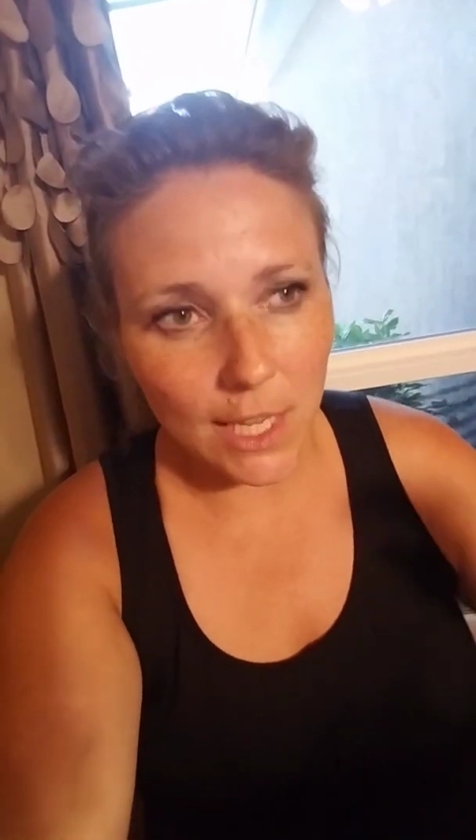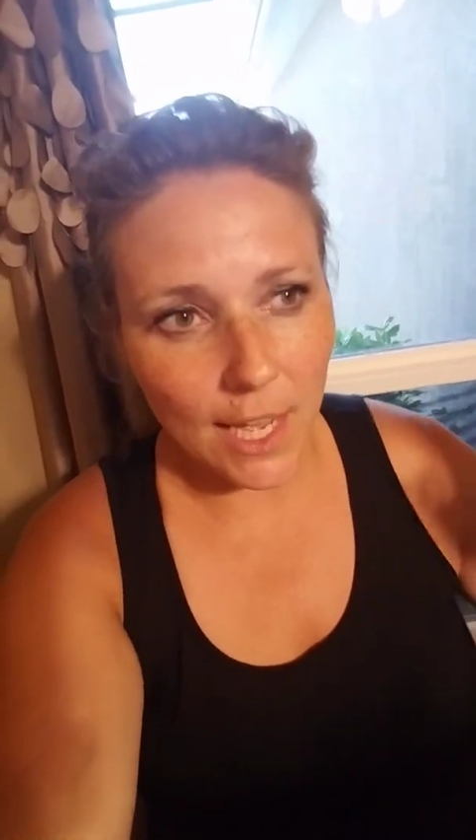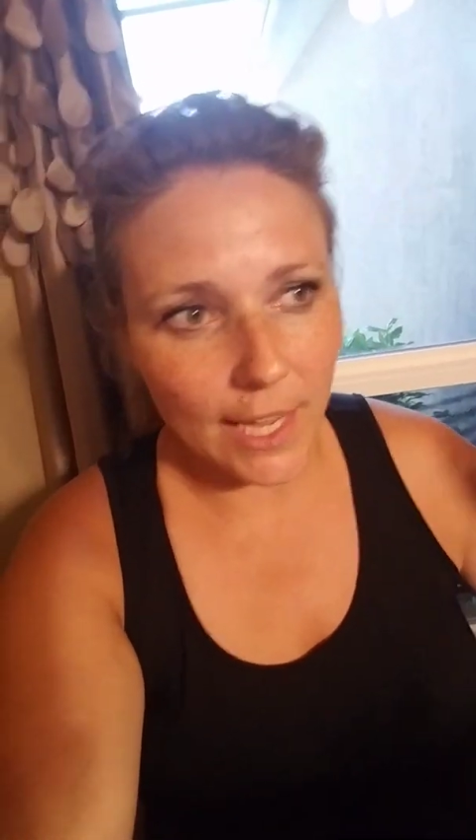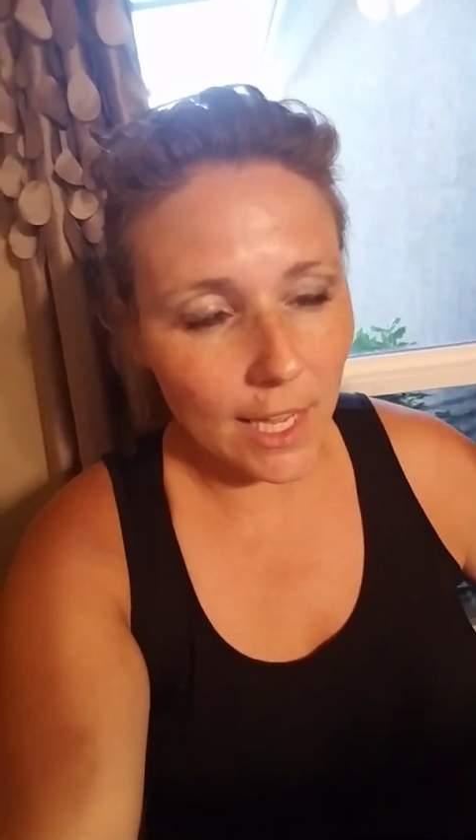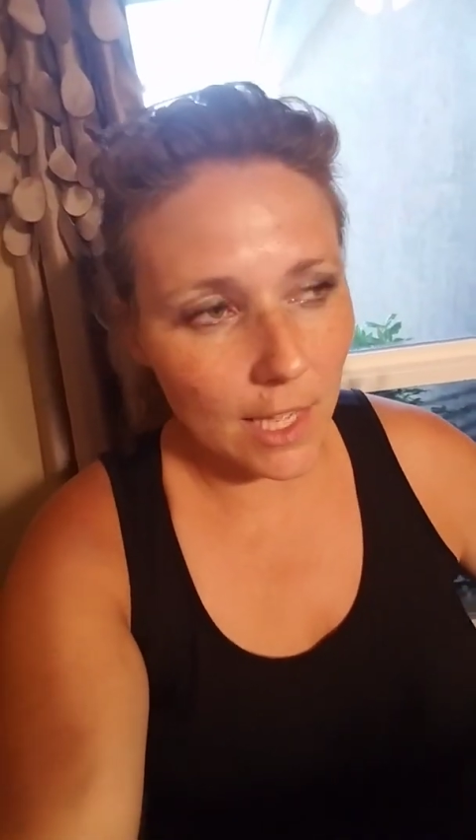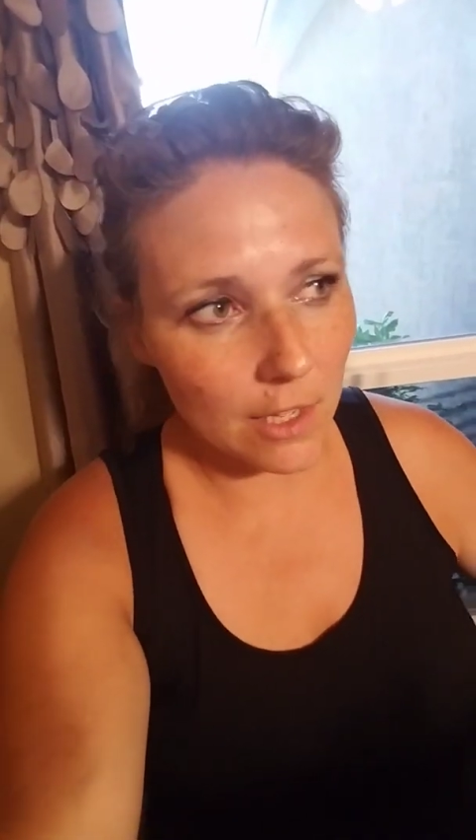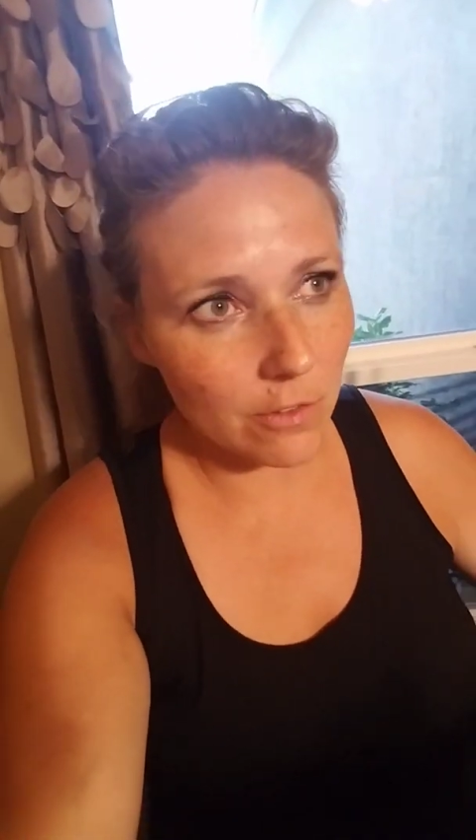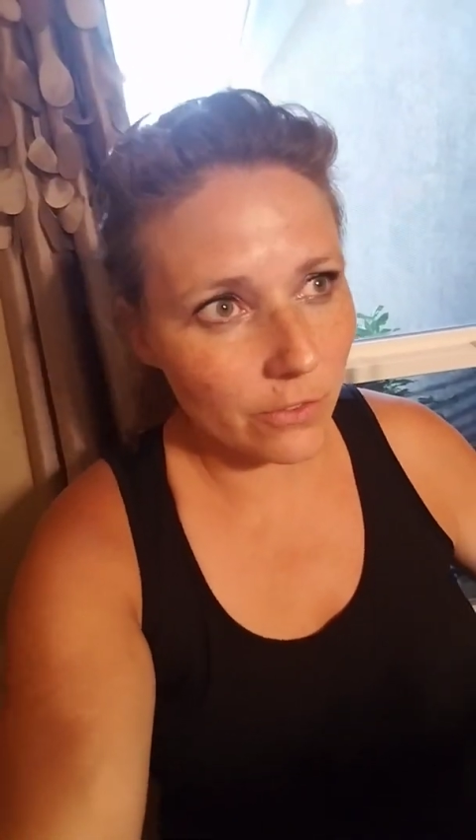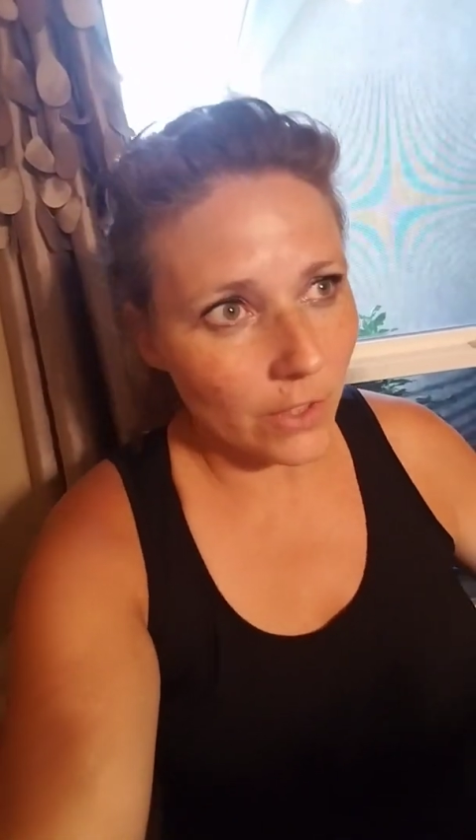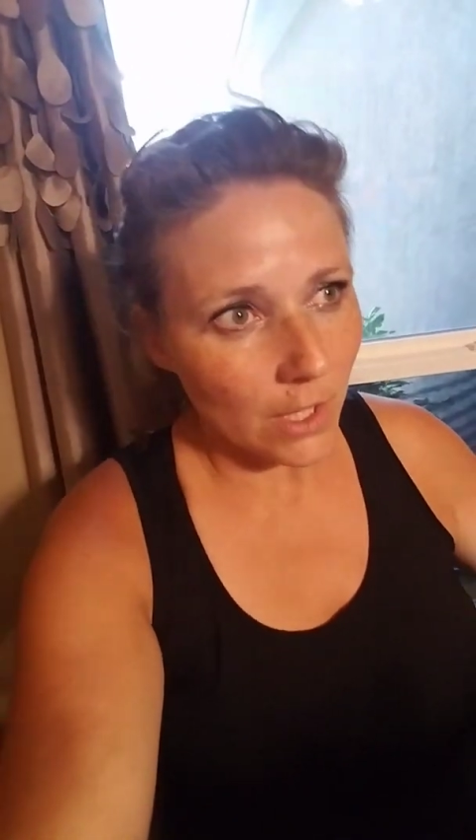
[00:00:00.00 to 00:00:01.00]
I
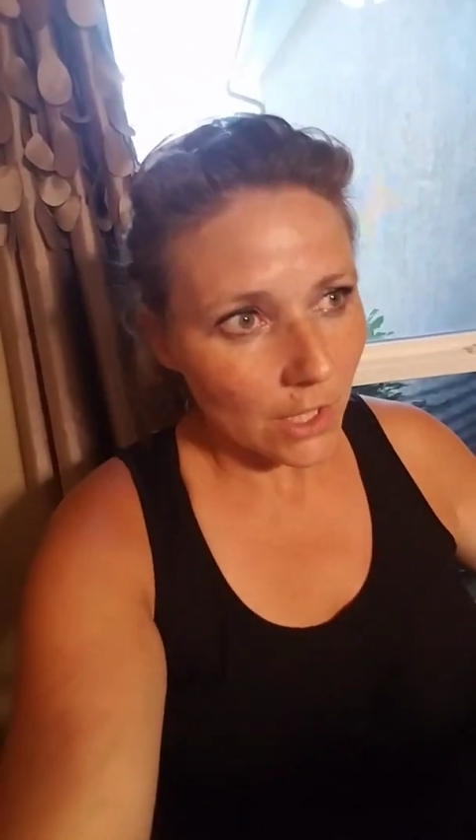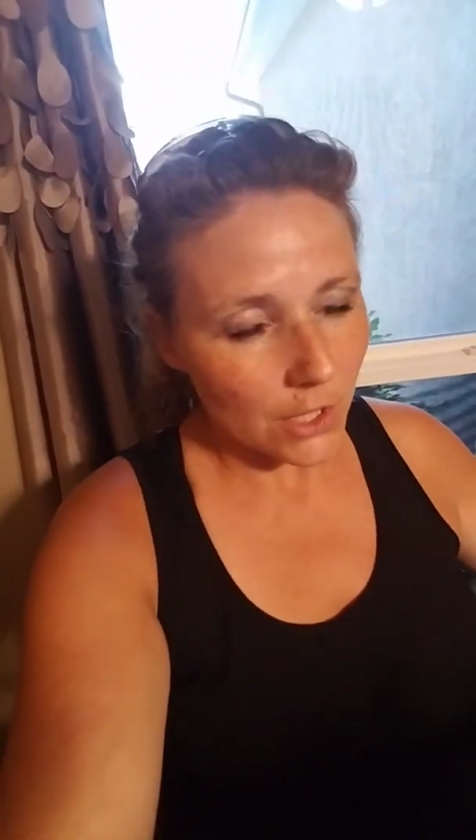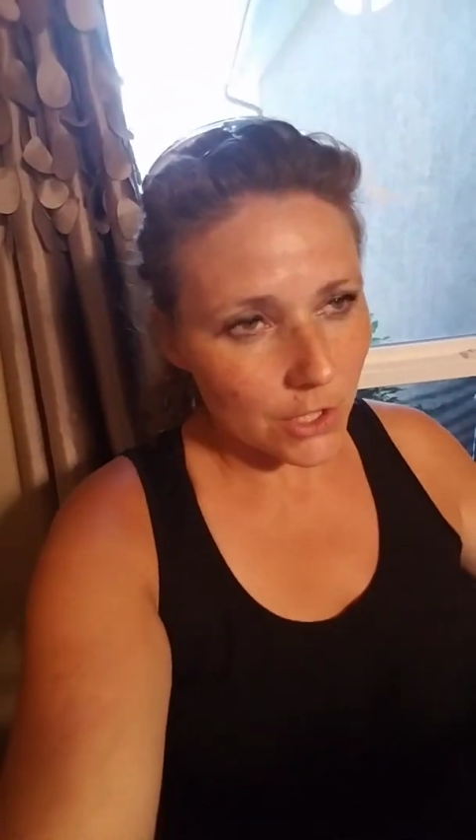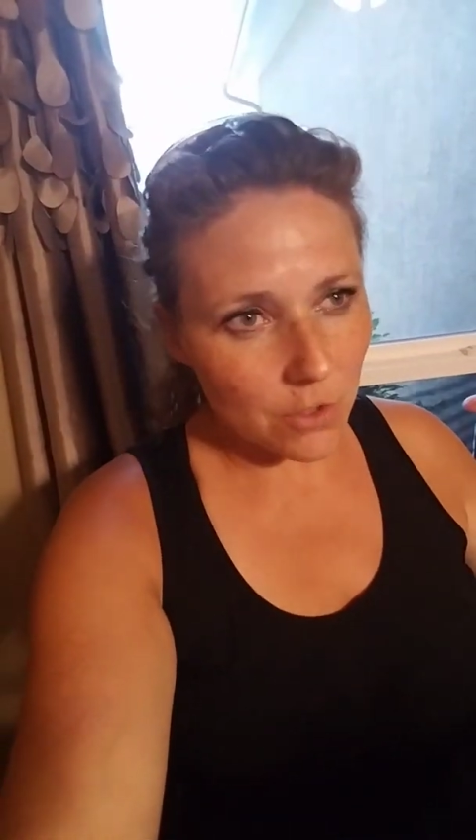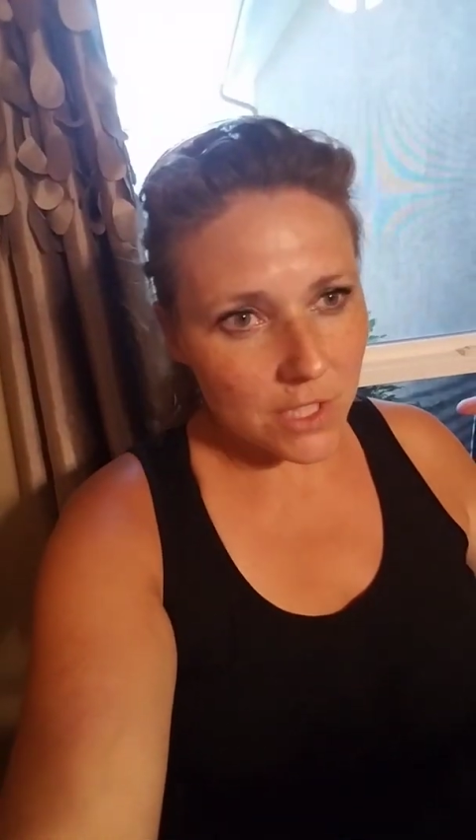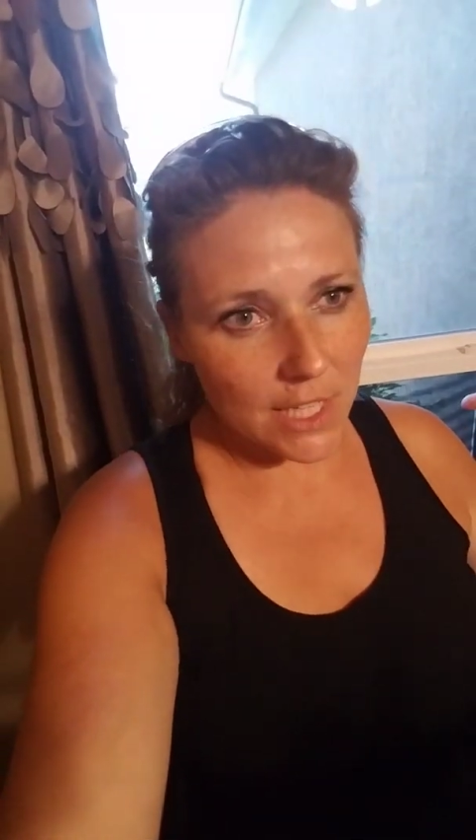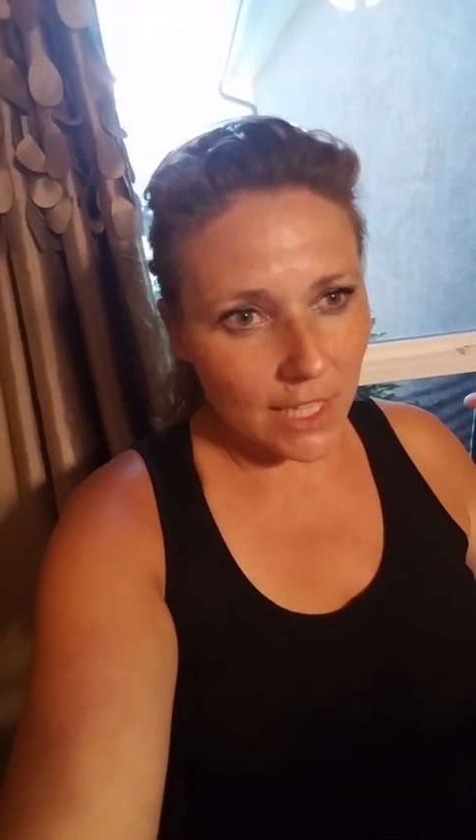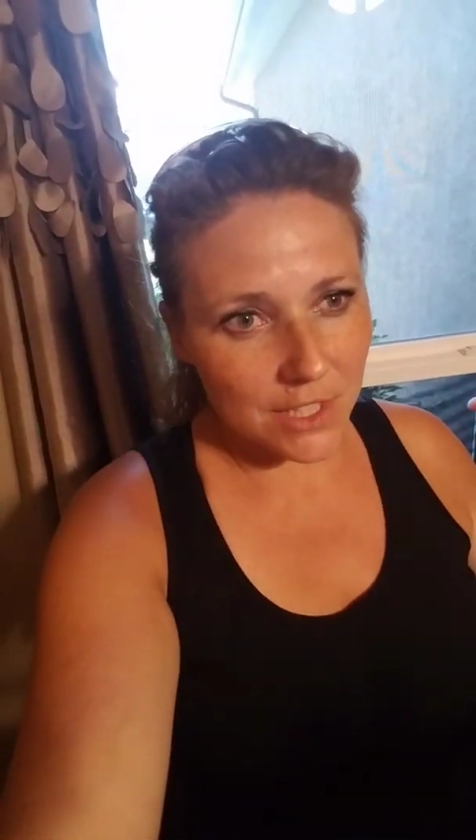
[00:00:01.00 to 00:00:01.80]
have used it